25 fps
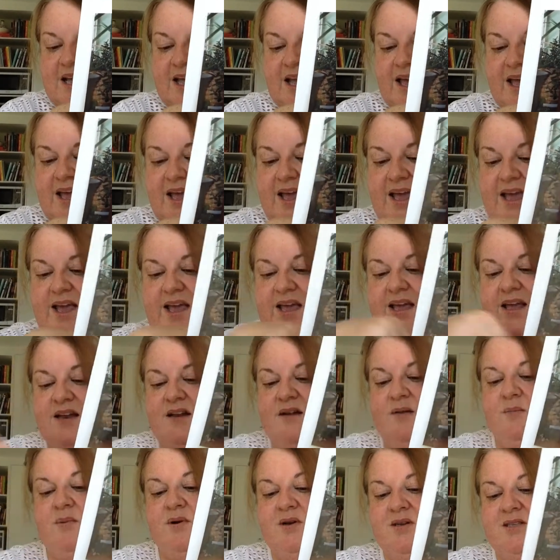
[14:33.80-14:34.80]

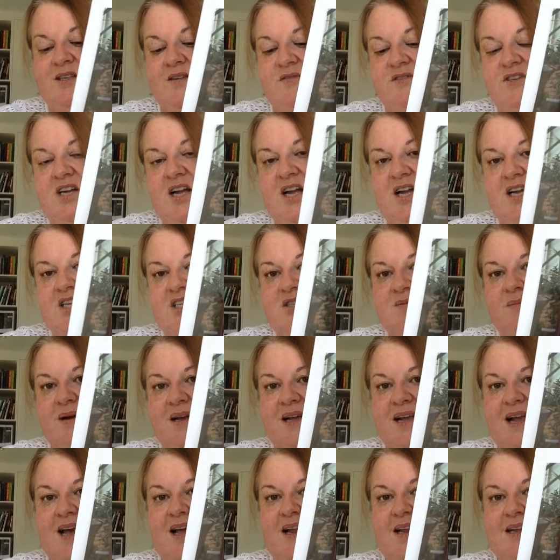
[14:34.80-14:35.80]
and because I've changed my
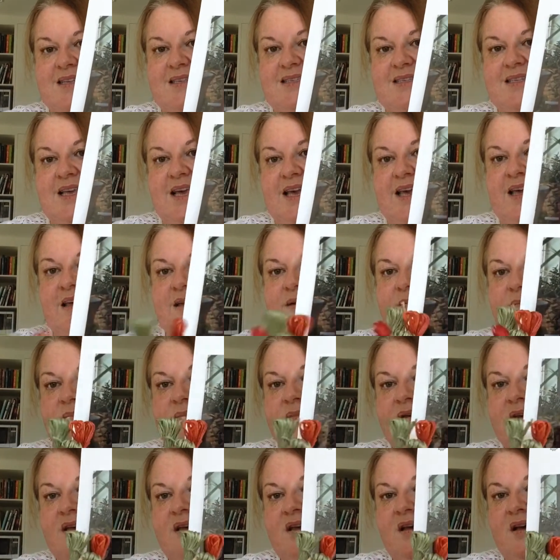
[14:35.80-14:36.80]
colour scheme,
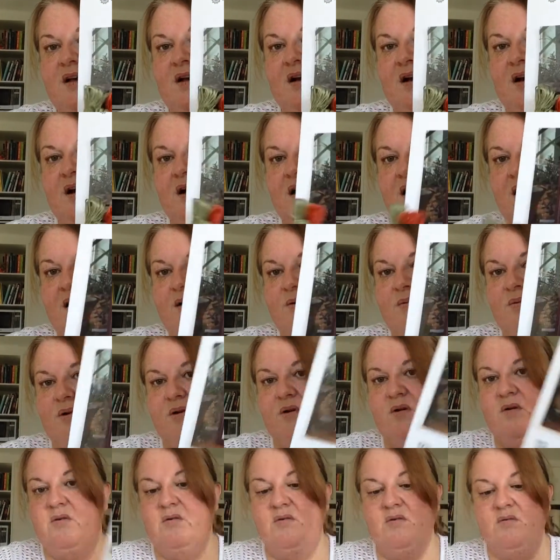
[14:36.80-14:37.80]
I
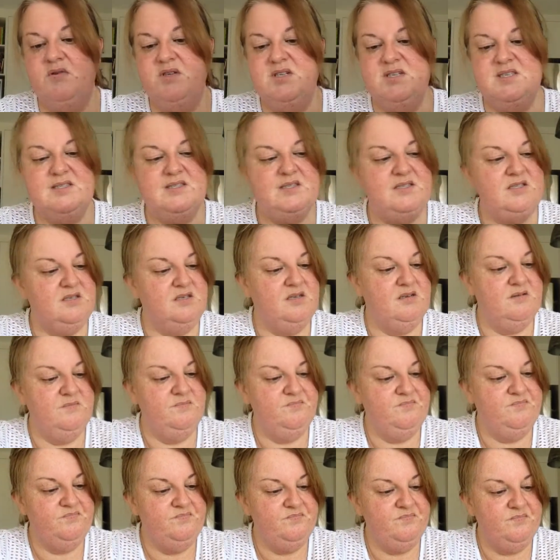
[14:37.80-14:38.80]
will just
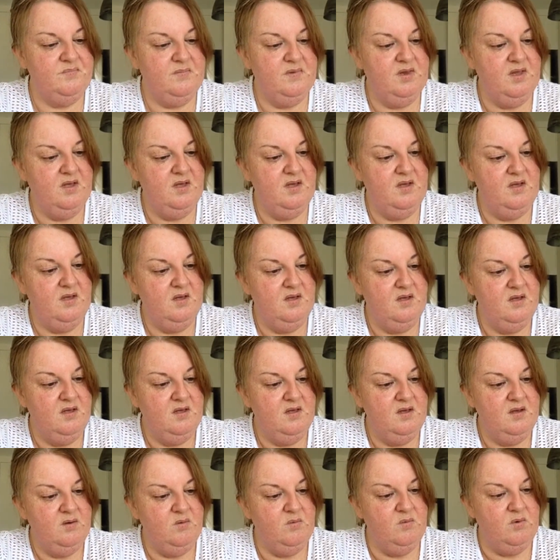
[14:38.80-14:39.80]

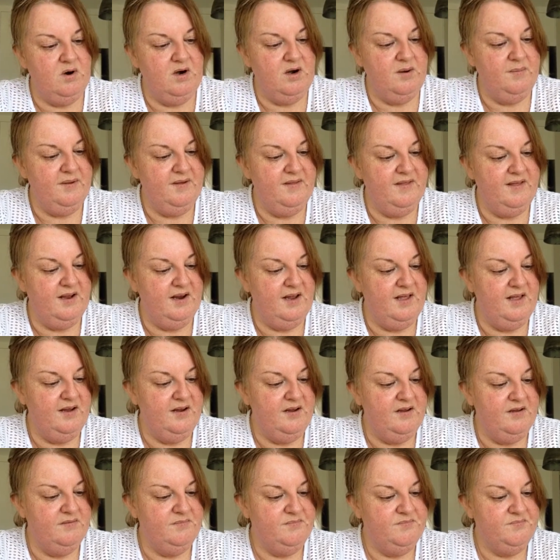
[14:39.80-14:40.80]
worry about that
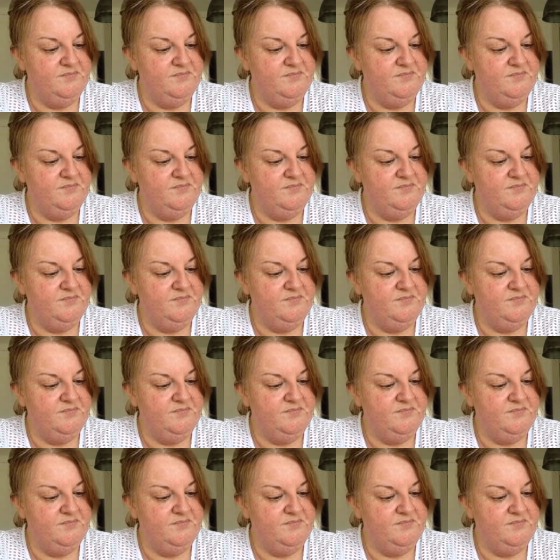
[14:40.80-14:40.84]
later.